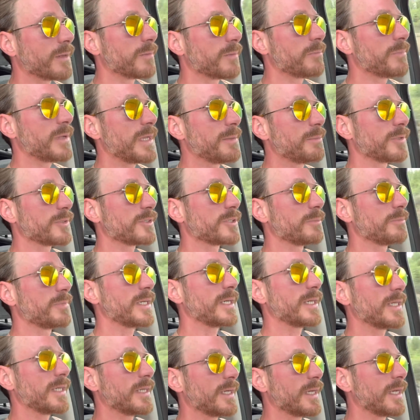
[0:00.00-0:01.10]
people to be
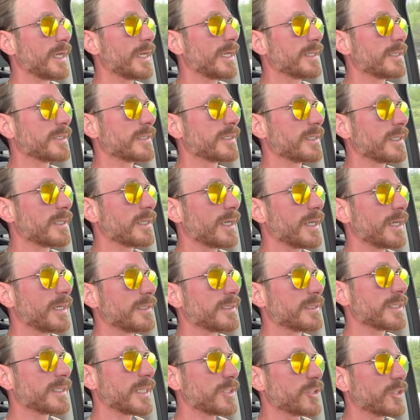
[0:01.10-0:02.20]
in
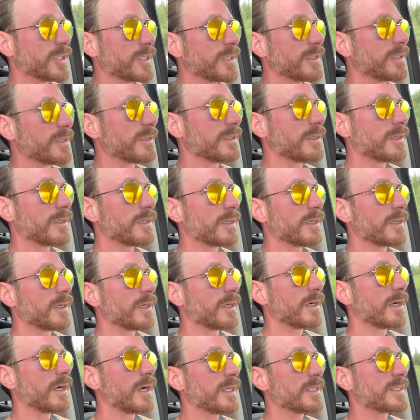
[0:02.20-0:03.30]
such a
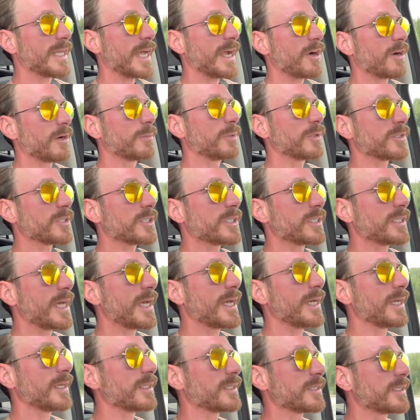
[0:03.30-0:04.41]
terrible
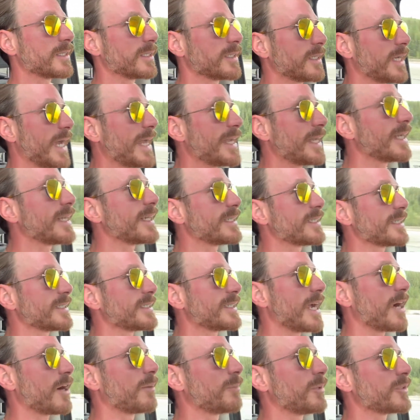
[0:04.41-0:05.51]
state? And it is a
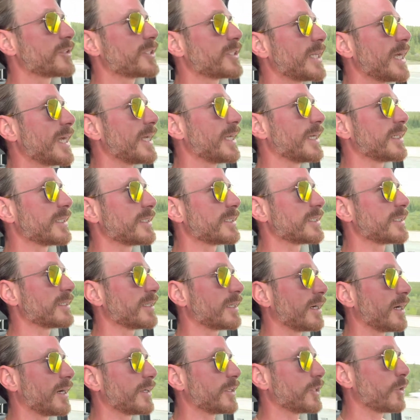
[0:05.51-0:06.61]
terrible state. It's
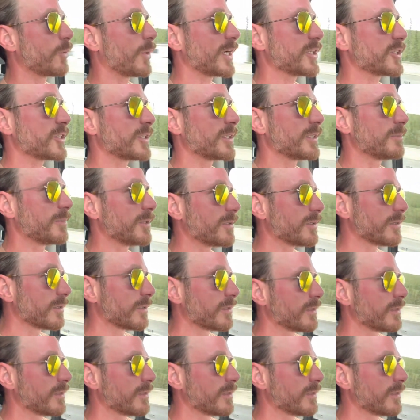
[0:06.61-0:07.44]
unquestionable.